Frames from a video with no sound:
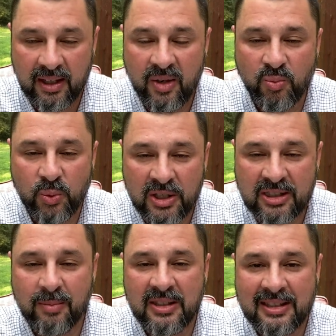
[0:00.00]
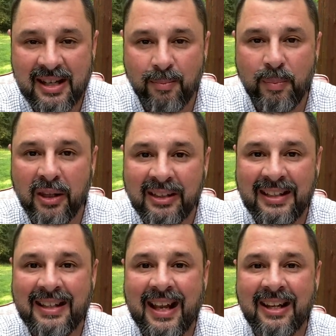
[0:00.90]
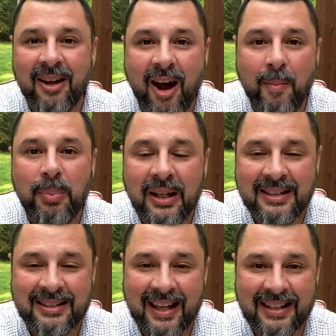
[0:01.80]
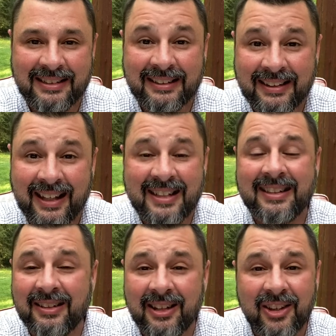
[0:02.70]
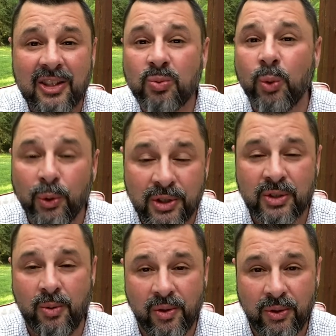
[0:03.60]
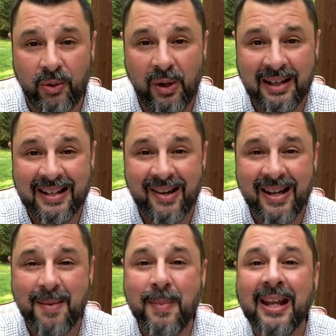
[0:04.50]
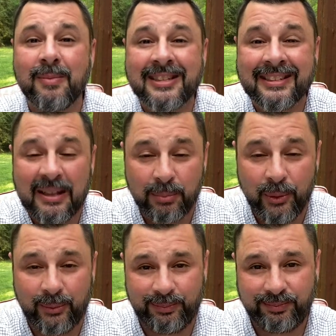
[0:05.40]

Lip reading: And wisdom is the ability to take complex things, like the things that this world is going through right now, and make them simple.